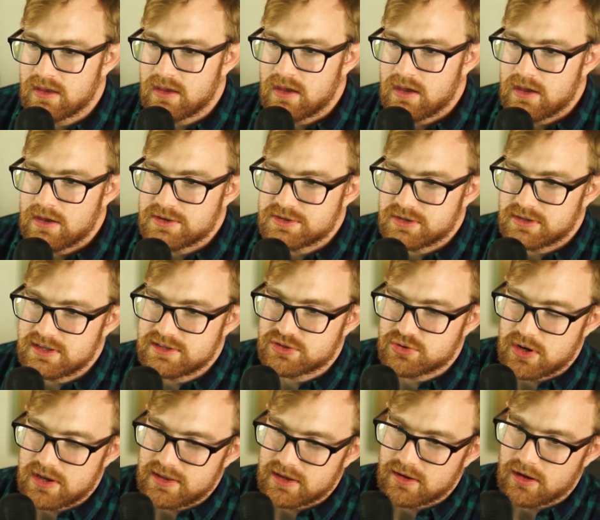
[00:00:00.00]
So let's try
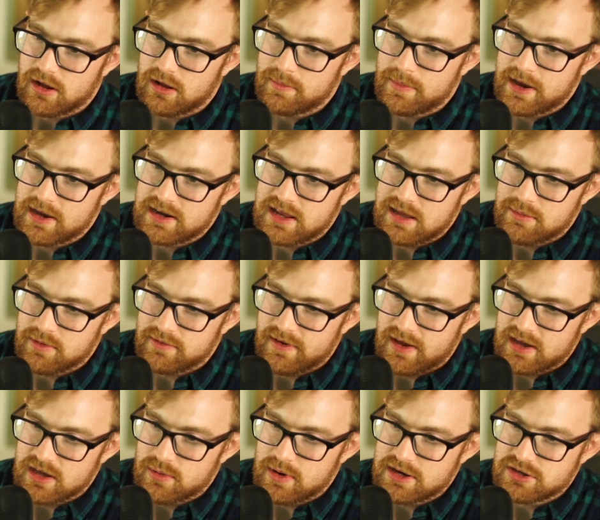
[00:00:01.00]
the call by name
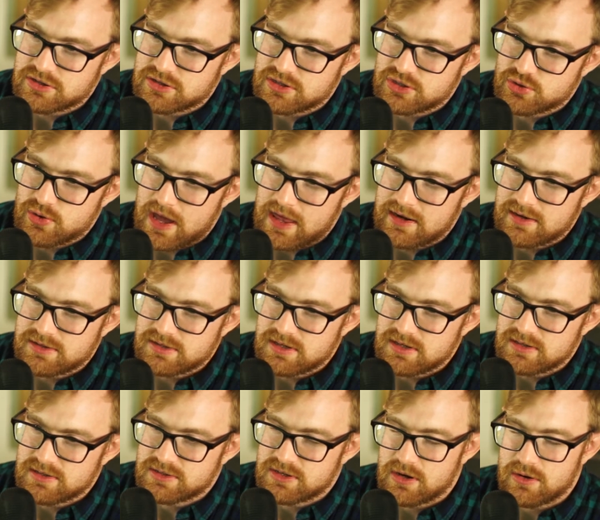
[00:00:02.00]
evaluation strategy.
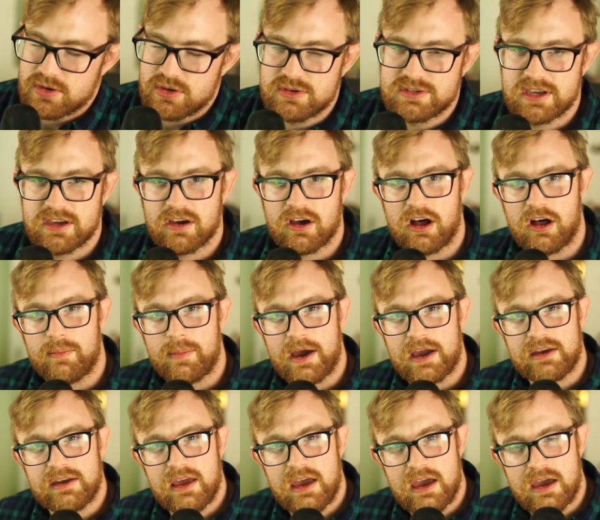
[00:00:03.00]
So using call by
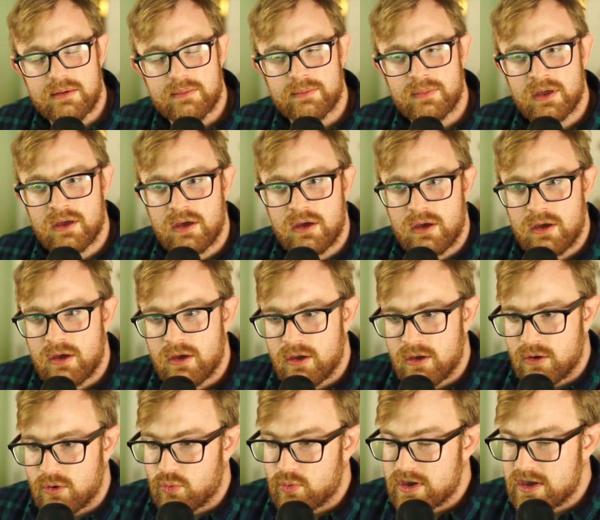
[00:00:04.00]
name,
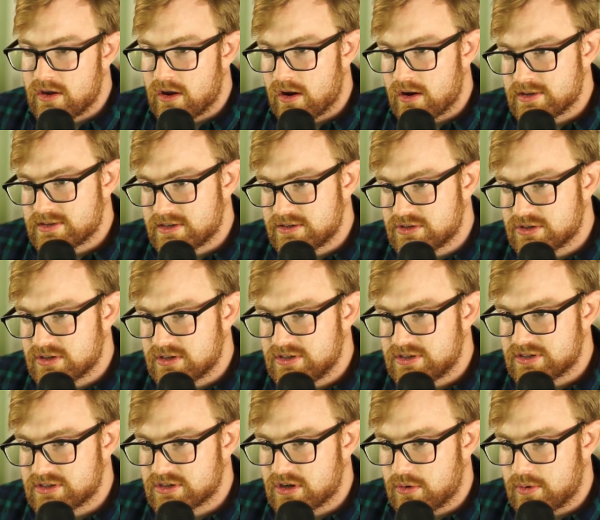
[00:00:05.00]
we are essentially
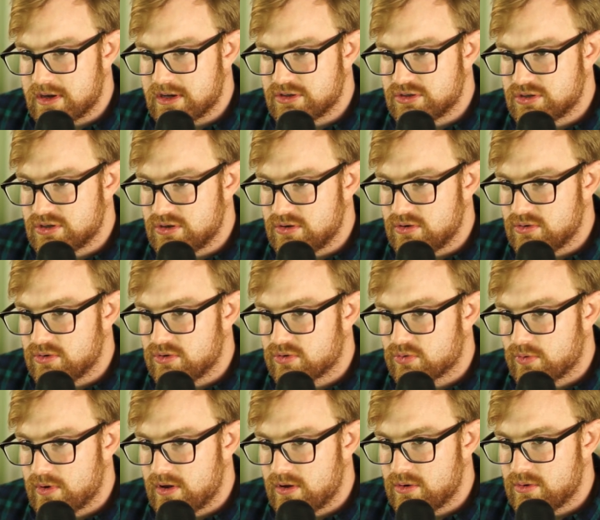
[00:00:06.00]
just going to
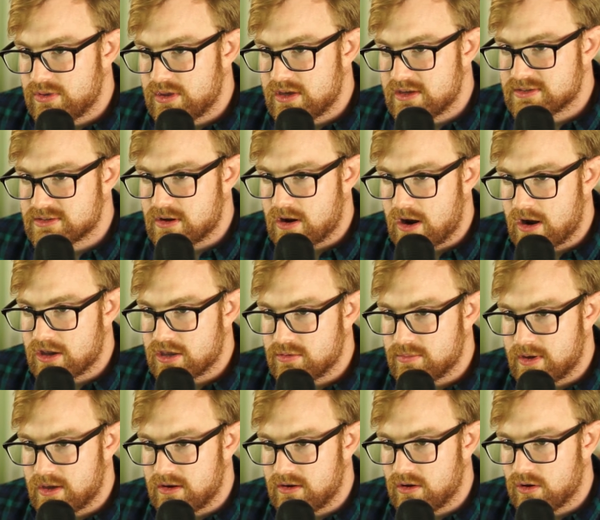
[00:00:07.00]
throw this
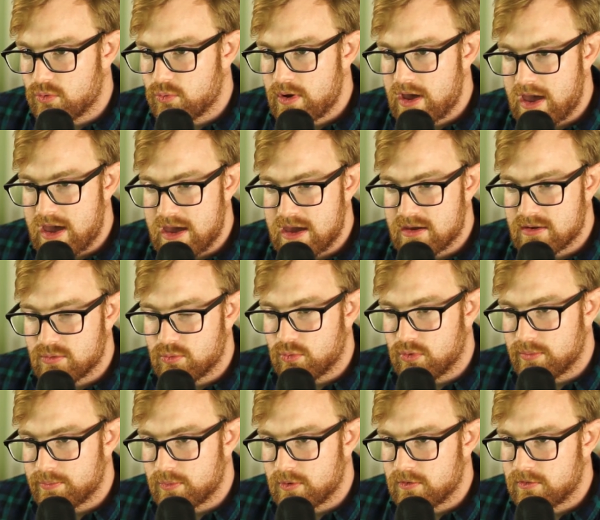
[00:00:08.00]
argument away. We'll
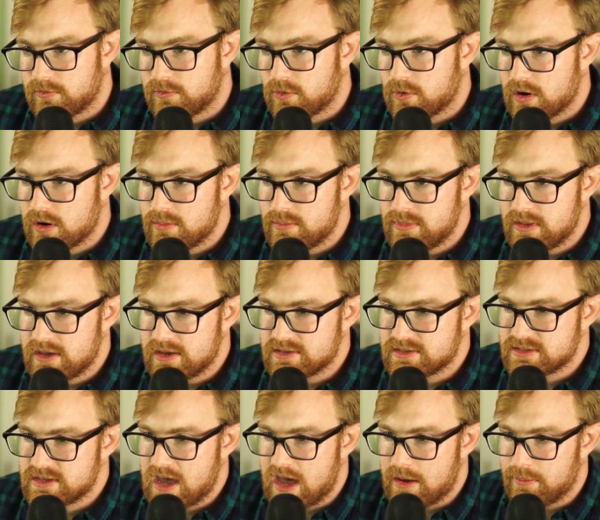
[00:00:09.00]
perform this
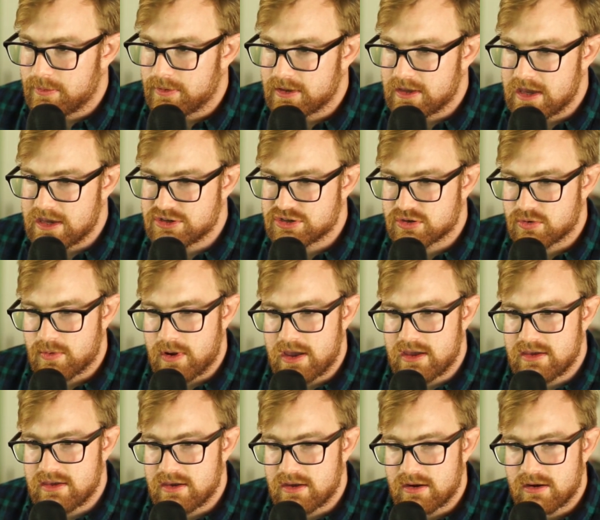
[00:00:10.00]
application right
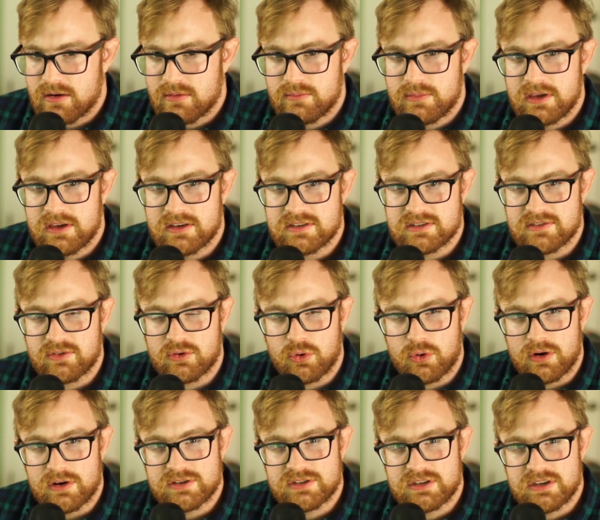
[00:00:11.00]
here because, of
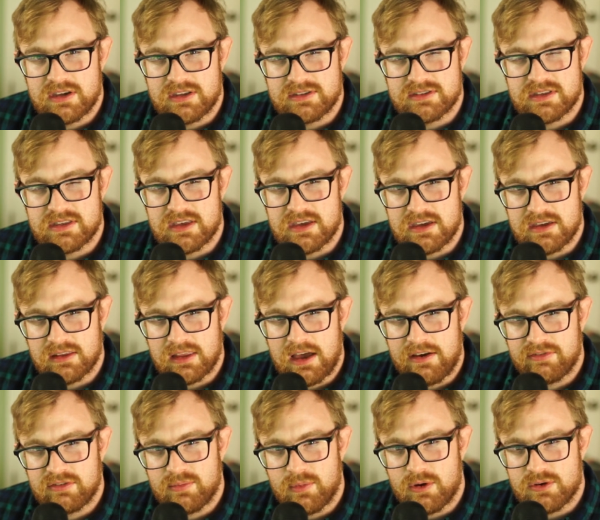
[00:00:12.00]
course, it's the
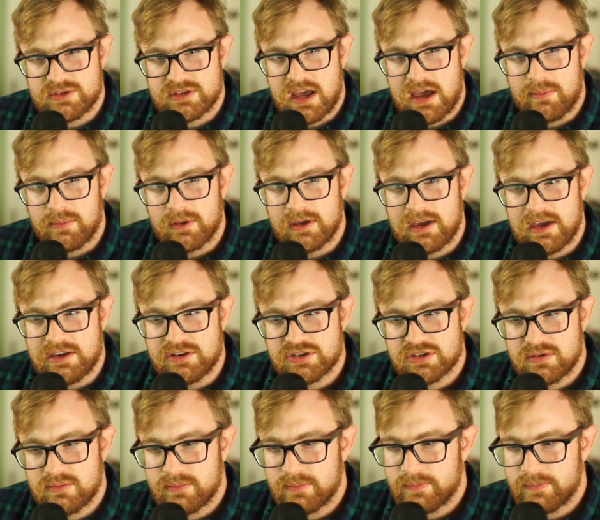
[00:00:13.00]
leftmost application.